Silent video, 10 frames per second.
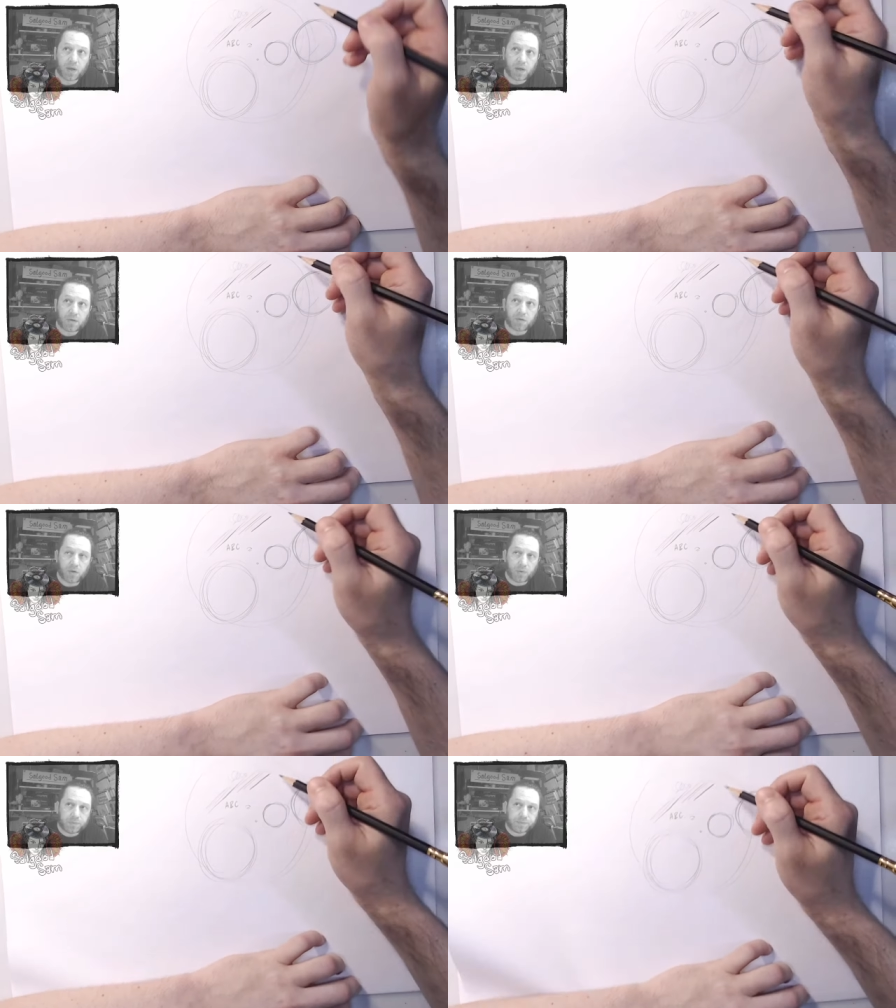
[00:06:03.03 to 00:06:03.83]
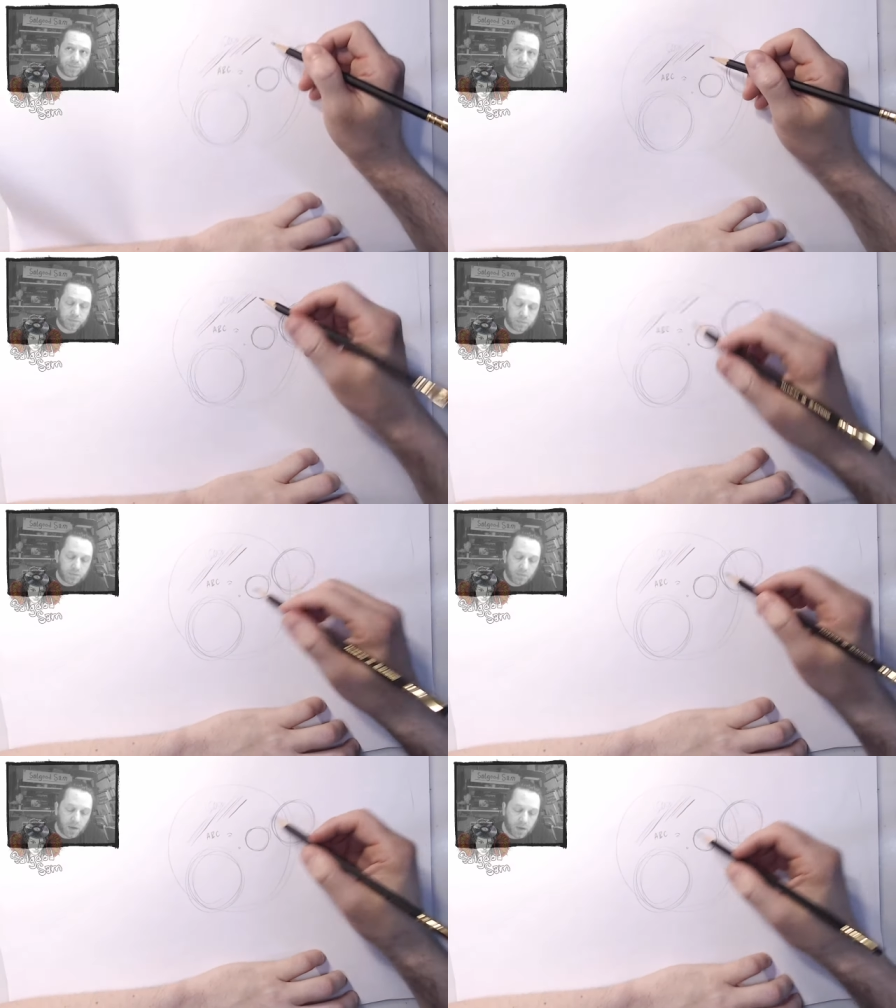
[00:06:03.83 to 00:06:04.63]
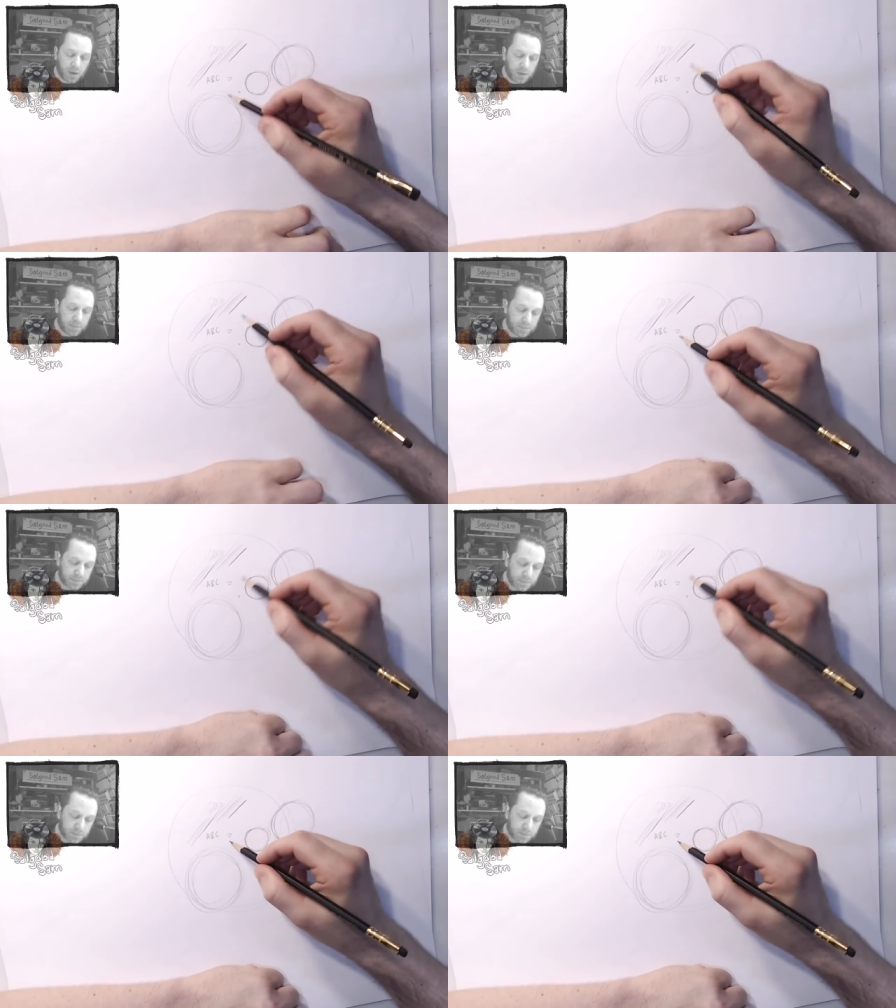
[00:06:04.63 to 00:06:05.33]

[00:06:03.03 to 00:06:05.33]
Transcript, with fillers: So, um,